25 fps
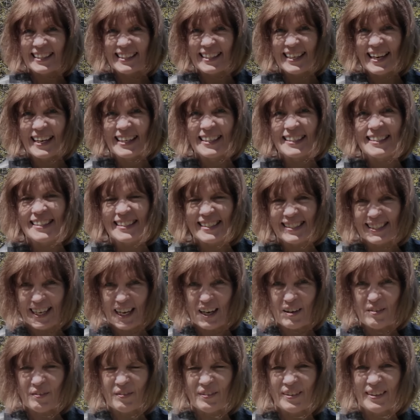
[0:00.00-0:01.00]
the next
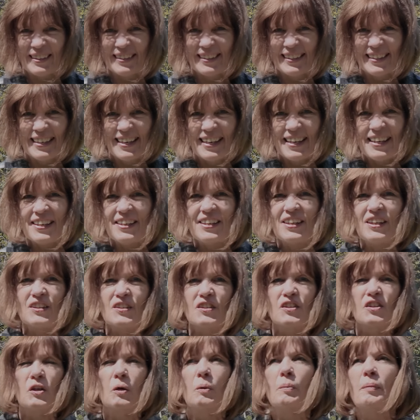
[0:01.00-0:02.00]
step you
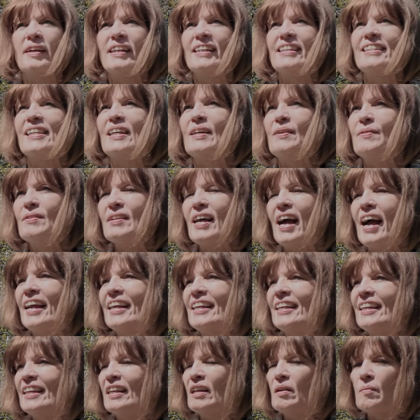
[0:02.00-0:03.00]
know, so many times
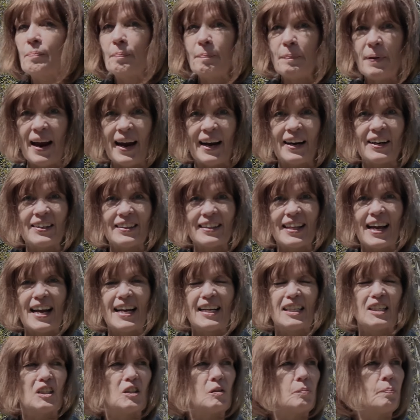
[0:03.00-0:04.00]
I can get
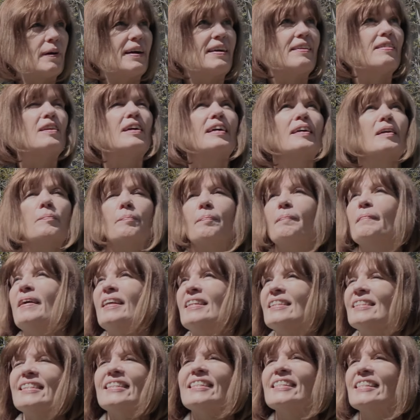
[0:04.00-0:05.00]
paralyzed by the
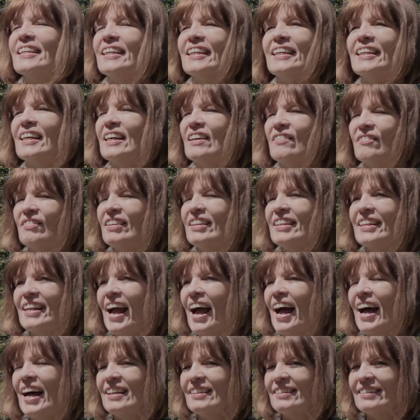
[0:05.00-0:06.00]
immensity of the
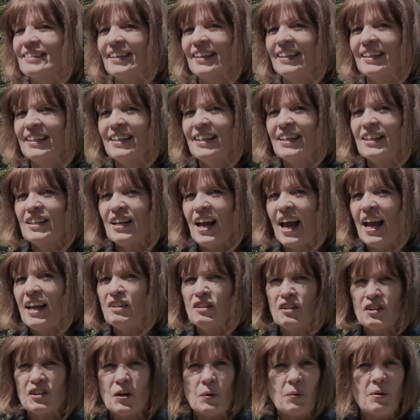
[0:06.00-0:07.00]
task
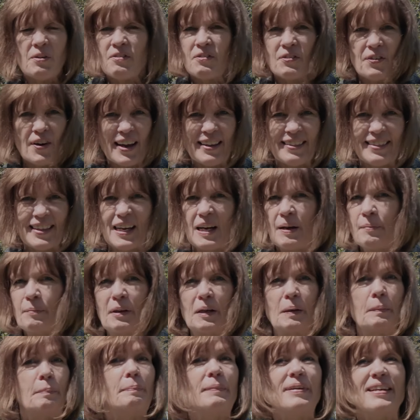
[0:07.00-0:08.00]
and so afraid that I'm
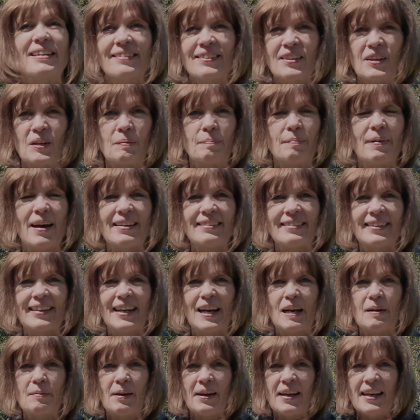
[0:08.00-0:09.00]
going to miss it or mess it
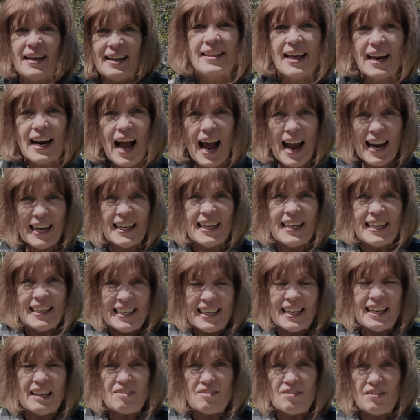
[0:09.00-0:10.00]
up that I can
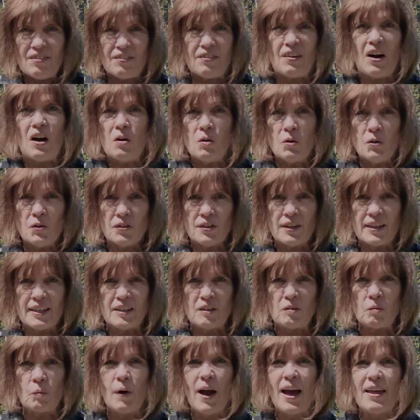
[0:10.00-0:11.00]
get
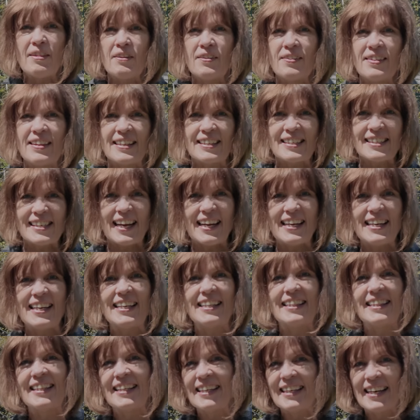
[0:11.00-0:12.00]
frozen rather than
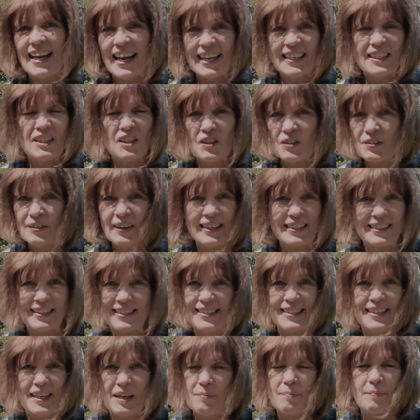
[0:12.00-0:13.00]
taking the next right
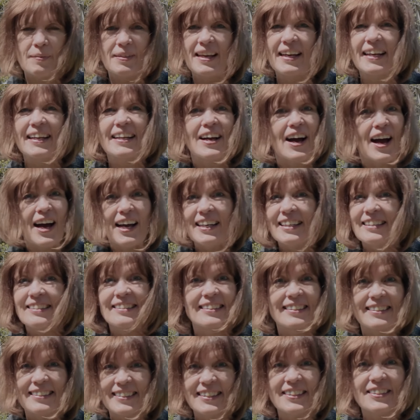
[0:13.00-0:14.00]
step that God
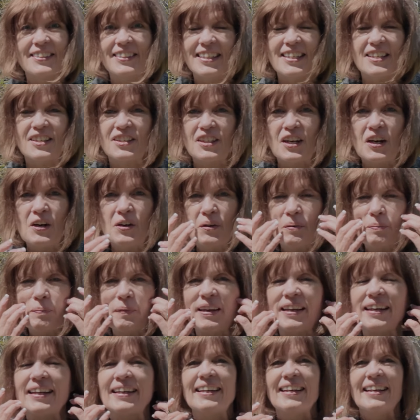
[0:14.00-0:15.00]
has clearly shown
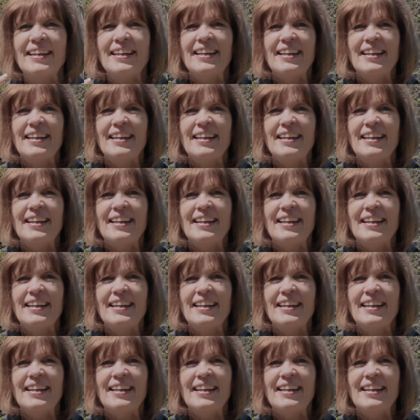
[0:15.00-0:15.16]
me.